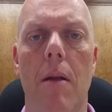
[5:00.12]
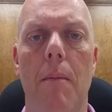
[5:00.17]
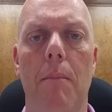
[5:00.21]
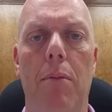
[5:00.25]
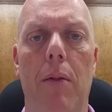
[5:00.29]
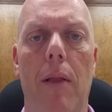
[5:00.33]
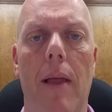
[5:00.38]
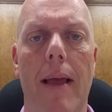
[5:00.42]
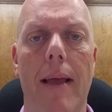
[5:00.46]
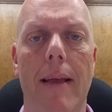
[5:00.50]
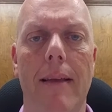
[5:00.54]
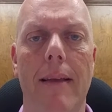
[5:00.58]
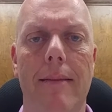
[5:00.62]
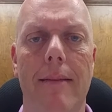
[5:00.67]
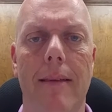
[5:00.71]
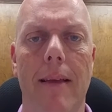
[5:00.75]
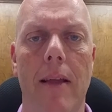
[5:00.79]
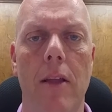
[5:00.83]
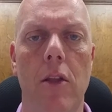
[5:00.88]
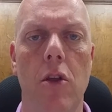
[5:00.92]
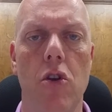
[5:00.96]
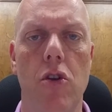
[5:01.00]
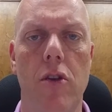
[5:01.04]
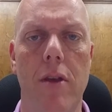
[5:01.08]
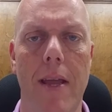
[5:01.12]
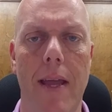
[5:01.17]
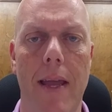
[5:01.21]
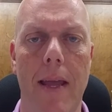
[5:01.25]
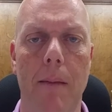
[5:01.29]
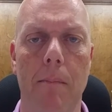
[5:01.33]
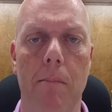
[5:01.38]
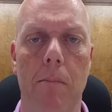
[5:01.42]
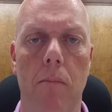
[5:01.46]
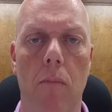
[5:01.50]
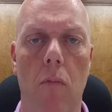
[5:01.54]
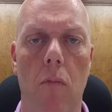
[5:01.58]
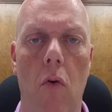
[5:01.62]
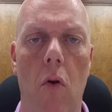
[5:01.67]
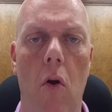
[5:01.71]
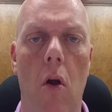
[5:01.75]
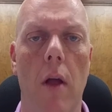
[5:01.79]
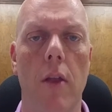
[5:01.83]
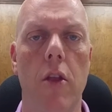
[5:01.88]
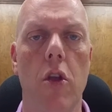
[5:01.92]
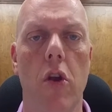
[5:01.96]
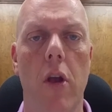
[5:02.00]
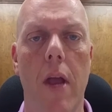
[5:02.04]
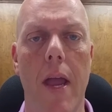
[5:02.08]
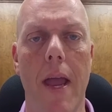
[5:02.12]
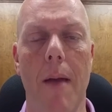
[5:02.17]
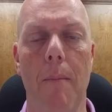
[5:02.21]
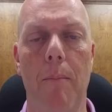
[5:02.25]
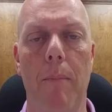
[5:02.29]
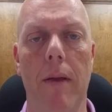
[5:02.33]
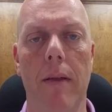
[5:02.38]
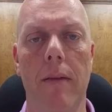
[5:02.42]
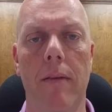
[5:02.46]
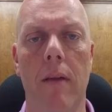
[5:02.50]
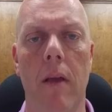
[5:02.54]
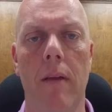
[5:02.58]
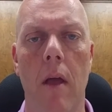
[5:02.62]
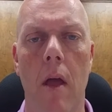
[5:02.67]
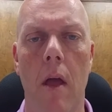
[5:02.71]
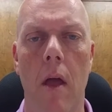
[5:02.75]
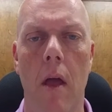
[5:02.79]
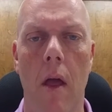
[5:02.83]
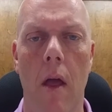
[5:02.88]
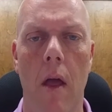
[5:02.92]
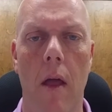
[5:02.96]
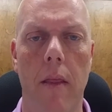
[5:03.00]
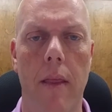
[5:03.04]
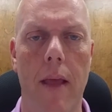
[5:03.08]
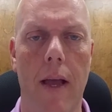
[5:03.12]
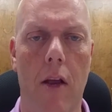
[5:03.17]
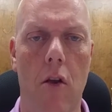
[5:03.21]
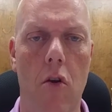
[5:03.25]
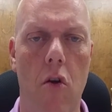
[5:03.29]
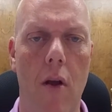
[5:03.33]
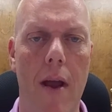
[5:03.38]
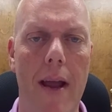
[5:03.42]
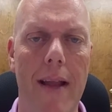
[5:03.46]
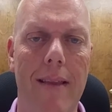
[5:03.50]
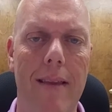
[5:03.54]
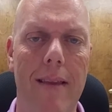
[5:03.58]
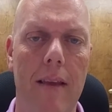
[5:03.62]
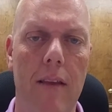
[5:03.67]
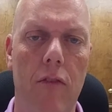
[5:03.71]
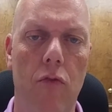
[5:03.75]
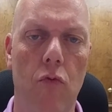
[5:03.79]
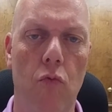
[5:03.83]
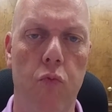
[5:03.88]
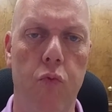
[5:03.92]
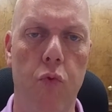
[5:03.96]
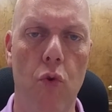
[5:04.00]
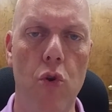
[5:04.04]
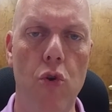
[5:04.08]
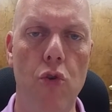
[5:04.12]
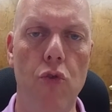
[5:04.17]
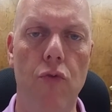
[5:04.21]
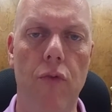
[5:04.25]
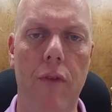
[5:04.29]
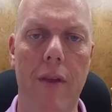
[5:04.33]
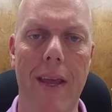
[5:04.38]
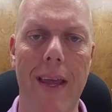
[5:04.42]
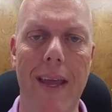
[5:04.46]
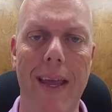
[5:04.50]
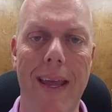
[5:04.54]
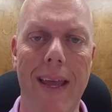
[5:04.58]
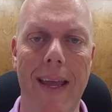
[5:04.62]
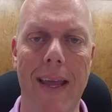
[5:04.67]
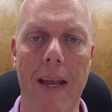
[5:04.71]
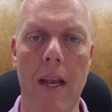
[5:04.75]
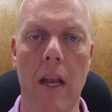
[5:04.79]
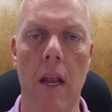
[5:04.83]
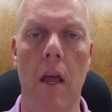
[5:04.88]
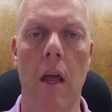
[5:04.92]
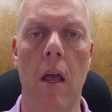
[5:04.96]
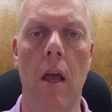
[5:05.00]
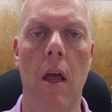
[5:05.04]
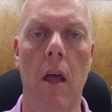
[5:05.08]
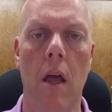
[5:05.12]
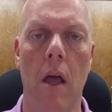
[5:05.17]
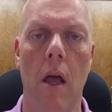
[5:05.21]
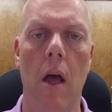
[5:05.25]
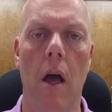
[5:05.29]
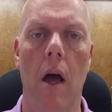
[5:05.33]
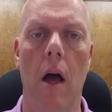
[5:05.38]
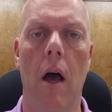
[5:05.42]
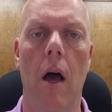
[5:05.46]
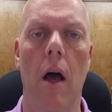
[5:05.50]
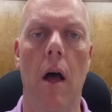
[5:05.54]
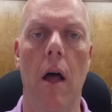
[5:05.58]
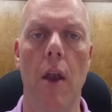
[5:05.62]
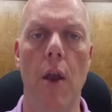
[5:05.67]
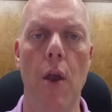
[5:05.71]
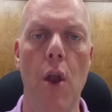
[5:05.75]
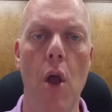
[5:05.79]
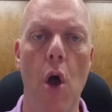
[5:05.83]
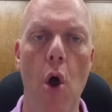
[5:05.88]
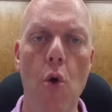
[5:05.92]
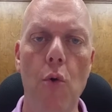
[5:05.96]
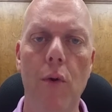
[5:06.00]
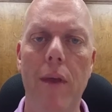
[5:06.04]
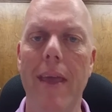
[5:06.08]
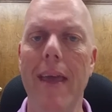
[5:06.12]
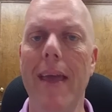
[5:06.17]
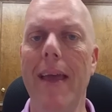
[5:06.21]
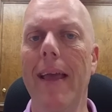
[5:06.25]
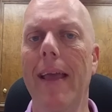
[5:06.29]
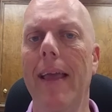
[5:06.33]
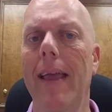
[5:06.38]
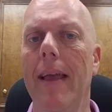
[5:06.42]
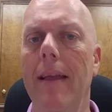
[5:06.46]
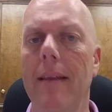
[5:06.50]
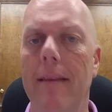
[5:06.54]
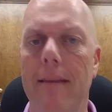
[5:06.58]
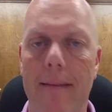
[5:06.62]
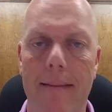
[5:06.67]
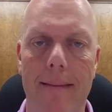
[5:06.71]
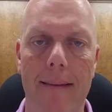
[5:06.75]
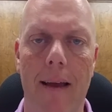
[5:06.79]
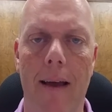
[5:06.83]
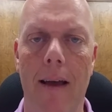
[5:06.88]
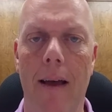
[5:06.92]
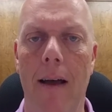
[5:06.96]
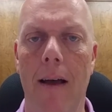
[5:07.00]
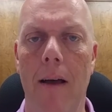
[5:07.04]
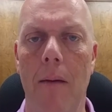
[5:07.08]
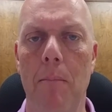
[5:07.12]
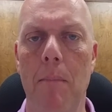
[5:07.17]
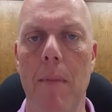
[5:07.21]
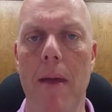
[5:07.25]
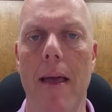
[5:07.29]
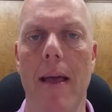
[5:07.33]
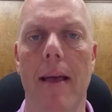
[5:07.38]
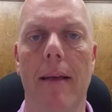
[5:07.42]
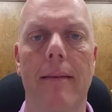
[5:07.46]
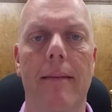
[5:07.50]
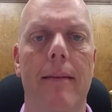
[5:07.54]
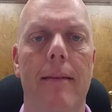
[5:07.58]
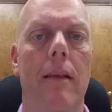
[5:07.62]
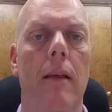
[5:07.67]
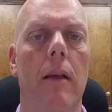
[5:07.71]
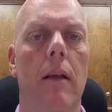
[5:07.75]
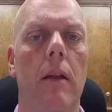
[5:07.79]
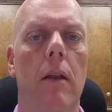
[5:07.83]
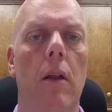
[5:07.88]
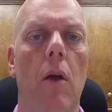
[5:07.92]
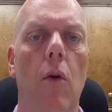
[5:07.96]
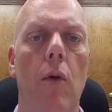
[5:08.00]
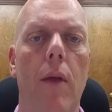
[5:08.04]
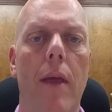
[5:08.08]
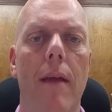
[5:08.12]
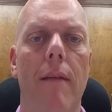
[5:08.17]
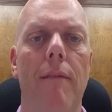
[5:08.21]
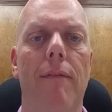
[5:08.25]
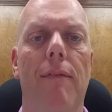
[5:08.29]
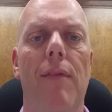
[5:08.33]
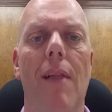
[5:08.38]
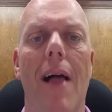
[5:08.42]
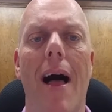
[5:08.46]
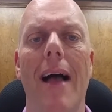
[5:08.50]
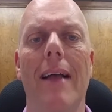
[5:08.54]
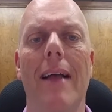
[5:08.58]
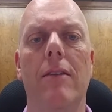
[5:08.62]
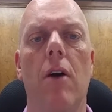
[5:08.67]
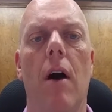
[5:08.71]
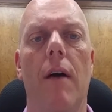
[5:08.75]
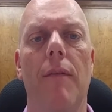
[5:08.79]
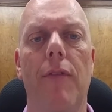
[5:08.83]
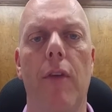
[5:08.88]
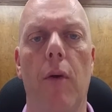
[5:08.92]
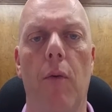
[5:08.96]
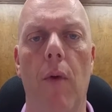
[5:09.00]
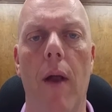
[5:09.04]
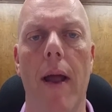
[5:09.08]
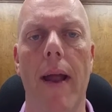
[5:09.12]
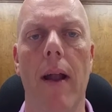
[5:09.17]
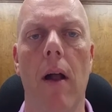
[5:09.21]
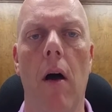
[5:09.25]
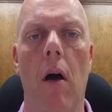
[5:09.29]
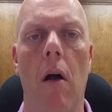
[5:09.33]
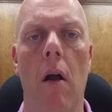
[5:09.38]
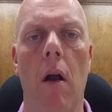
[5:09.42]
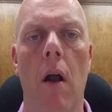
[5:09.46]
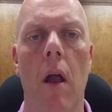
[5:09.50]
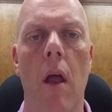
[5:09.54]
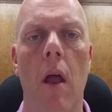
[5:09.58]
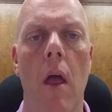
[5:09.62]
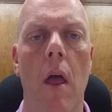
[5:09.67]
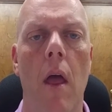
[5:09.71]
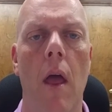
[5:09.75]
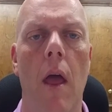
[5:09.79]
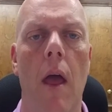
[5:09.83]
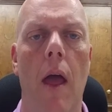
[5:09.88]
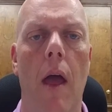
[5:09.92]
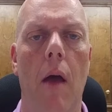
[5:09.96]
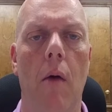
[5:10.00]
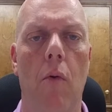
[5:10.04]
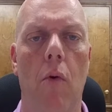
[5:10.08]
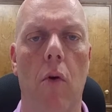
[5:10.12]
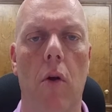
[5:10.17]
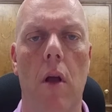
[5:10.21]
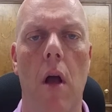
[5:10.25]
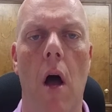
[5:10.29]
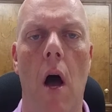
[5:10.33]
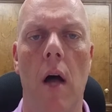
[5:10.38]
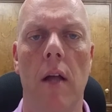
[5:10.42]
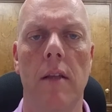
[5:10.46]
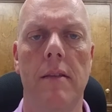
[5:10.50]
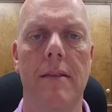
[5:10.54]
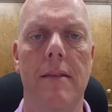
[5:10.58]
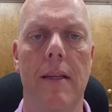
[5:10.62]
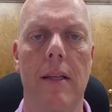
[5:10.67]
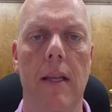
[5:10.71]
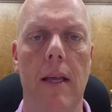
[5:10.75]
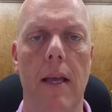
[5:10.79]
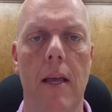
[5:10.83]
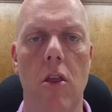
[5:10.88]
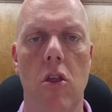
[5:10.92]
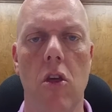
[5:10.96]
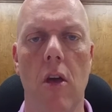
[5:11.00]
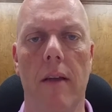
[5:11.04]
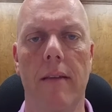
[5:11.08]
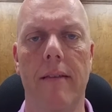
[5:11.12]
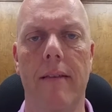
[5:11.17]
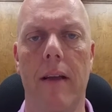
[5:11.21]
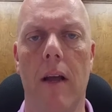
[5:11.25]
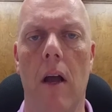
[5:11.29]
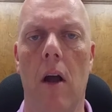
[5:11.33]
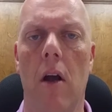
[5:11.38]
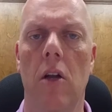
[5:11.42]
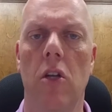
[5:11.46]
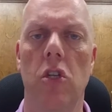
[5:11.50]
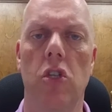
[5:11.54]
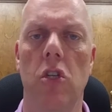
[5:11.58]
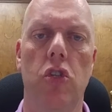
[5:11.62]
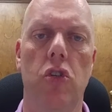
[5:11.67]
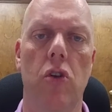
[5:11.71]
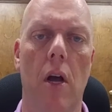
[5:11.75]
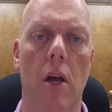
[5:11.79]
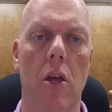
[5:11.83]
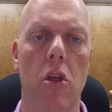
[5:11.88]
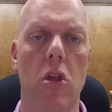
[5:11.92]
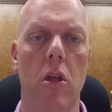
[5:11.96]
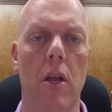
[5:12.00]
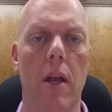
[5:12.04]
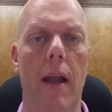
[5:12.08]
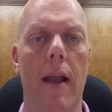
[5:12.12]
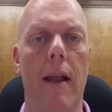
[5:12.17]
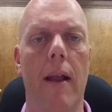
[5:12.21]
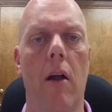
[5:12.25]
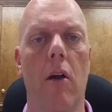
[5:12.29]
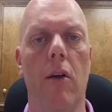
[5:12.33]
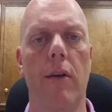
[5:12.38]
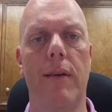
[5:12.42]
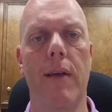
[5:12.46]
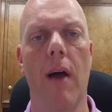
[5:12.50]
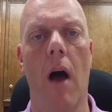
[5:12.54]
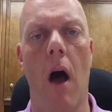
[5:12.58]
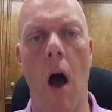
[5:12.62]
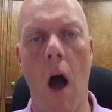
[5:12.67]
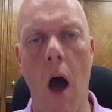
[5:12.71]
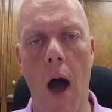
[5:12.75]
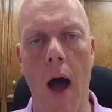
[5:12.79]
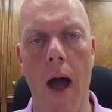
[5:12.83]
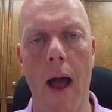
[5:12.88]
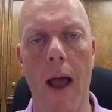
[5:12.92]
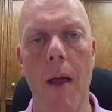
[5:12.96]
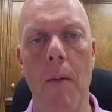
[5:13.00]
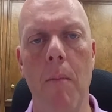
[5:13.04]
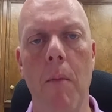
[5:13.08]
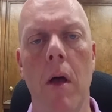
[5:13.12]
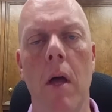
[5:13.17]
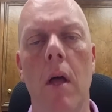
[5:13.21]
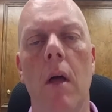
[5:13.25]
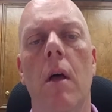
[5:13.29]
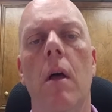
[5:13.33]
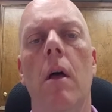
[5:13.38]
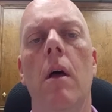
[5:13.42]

are in place in your team or on your campus that create this routine. No kid gets missed. No kid flies off the radar. And we're constantly adjusting our instruction and our time